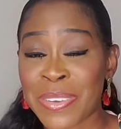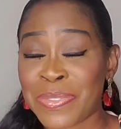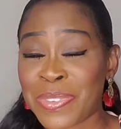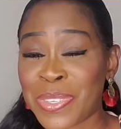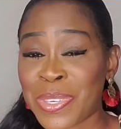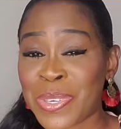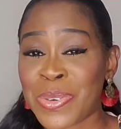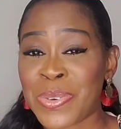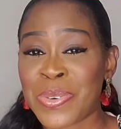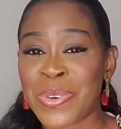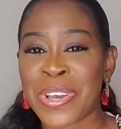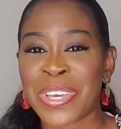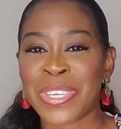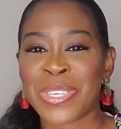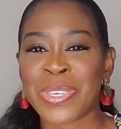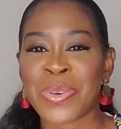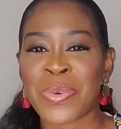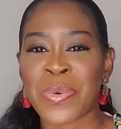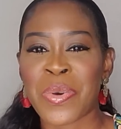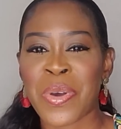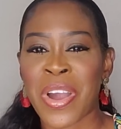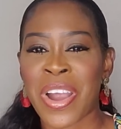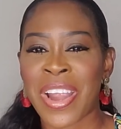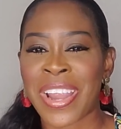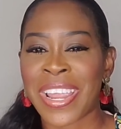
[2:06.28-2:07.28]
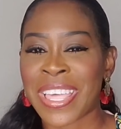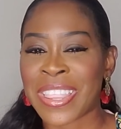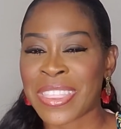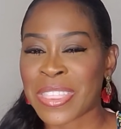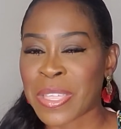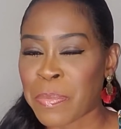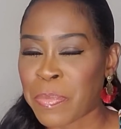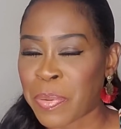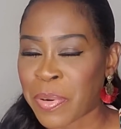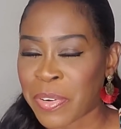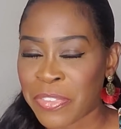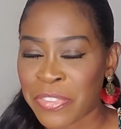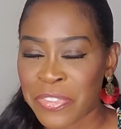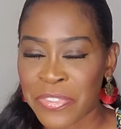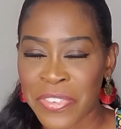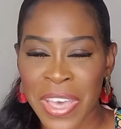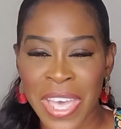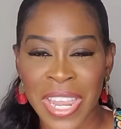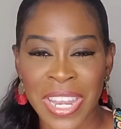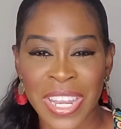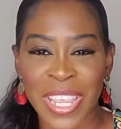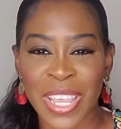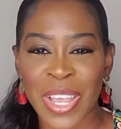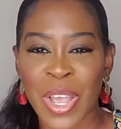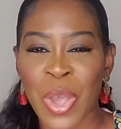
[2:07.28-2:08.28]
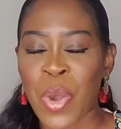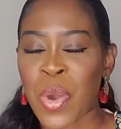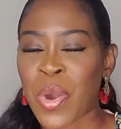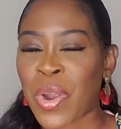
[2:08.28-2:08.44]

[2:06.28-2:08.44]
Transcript: of you, you are in the prophetic